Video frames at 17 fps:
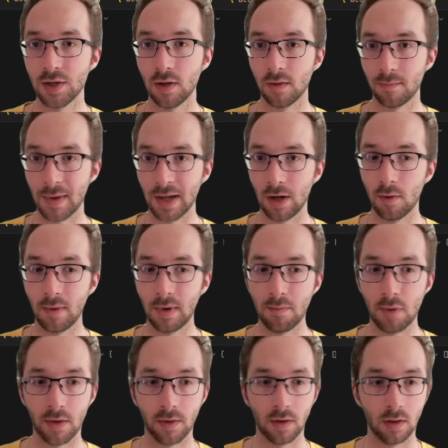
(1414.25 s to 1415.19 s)
of my global
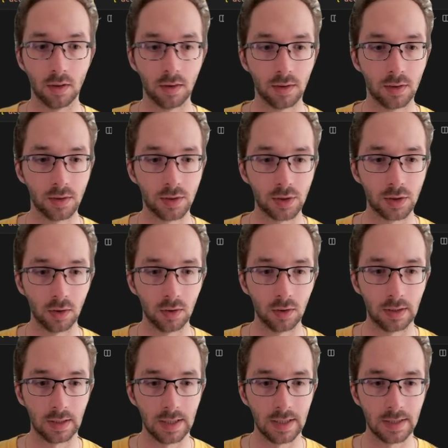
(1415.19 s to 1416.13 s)
model, so
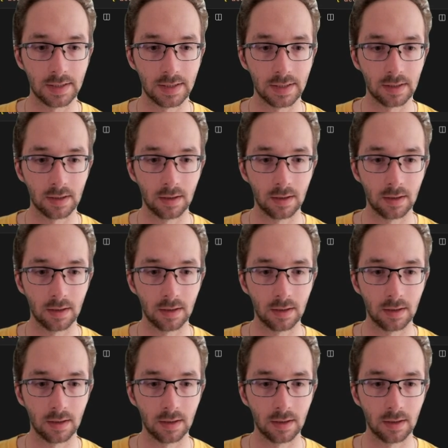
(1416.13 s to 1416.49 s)
this